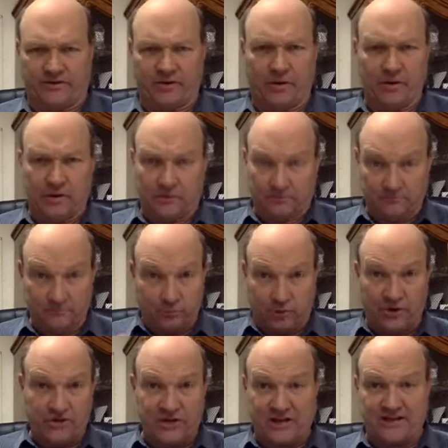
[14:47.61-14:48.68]
So
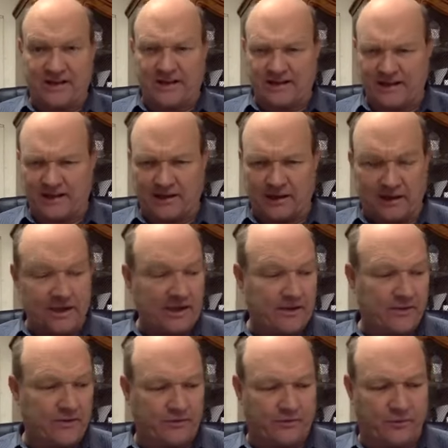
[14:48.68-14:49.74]
Appreciate that again. Again,
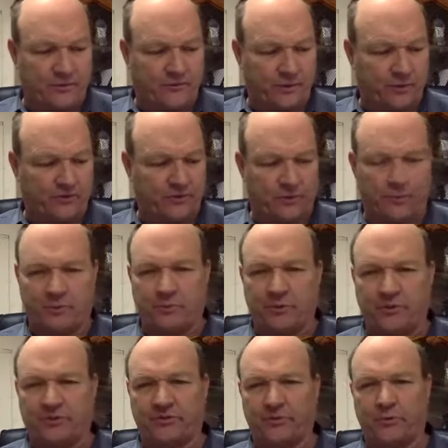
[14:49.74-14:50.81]
there's a few folks here have been
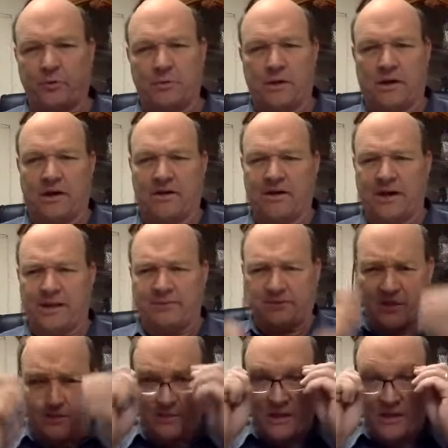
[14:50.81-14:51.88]
putting some names
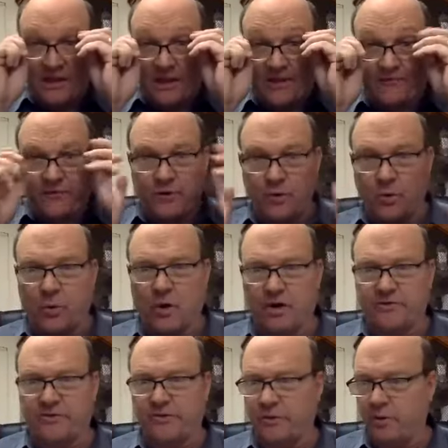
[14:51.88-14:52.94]
up. If you
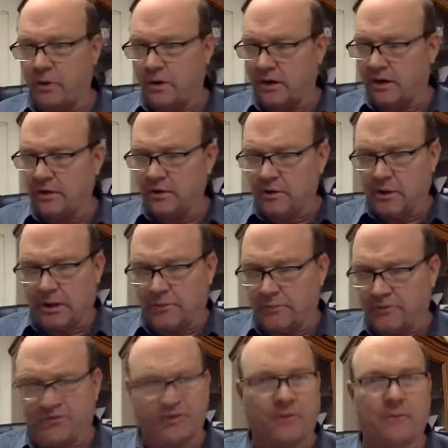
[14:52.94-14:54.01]
want to
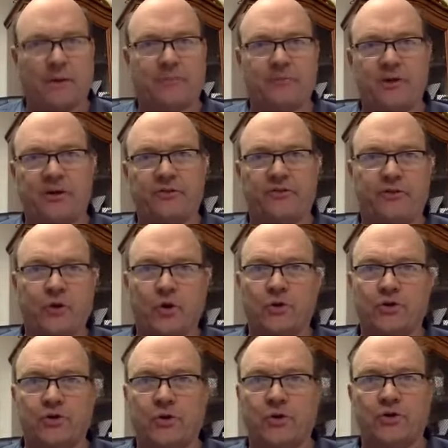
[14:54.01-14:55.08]
put something up, does your
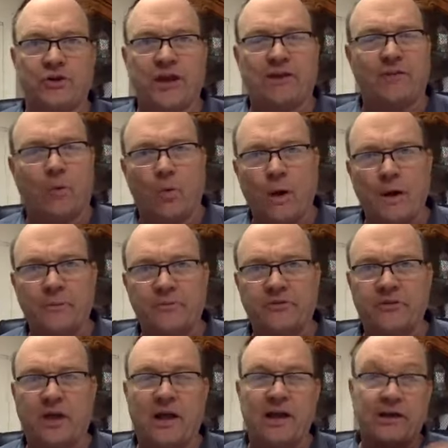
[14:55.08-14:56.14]
church have a
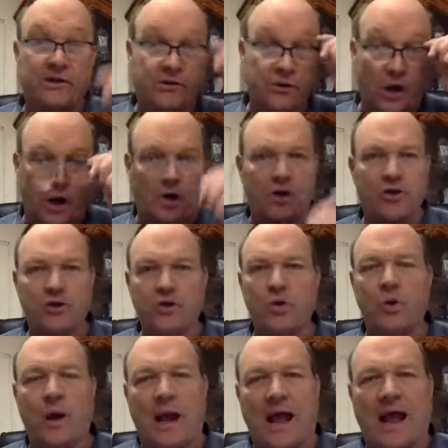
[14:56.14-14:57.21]
website? Are
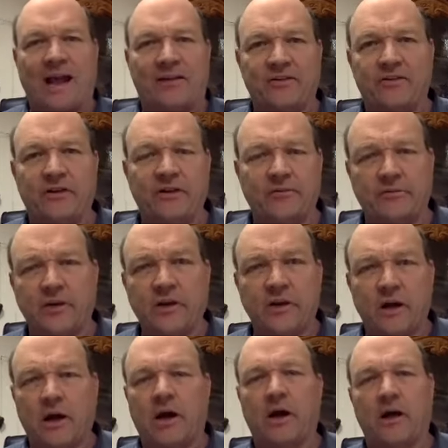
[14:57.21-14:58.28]
you active
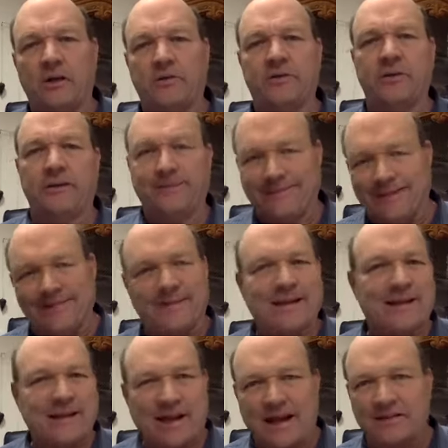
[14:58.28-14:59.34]
that they
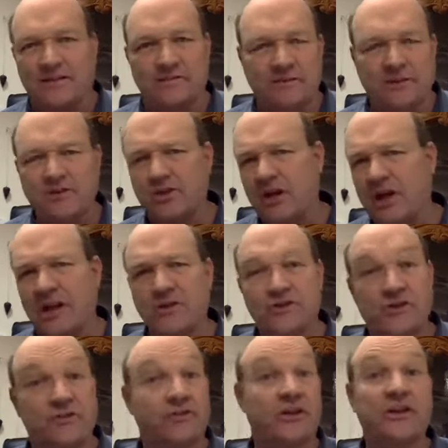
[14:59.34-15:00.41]
can actively change?
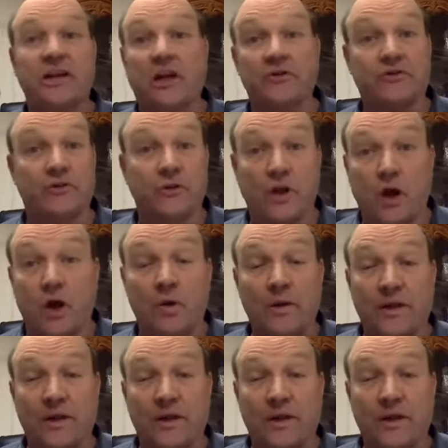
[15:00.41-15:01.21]
Just a yes or no.